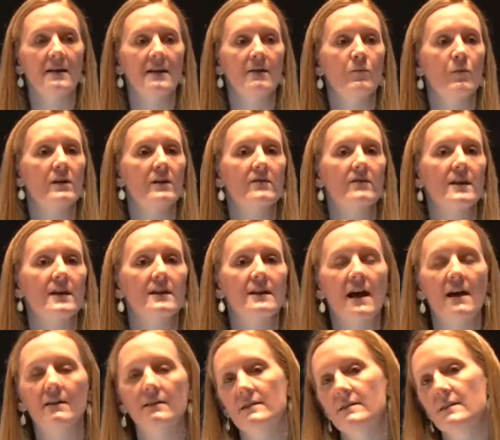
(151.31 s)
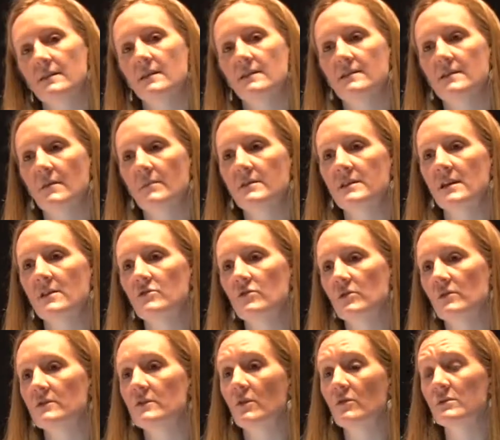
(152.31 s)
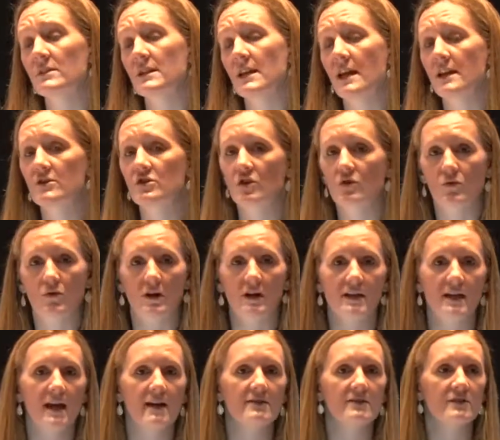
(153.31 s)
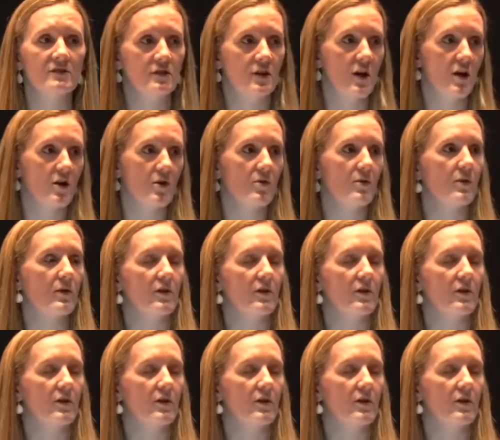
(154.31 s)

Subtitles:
in one of the analyses, a potential association or a yes-no,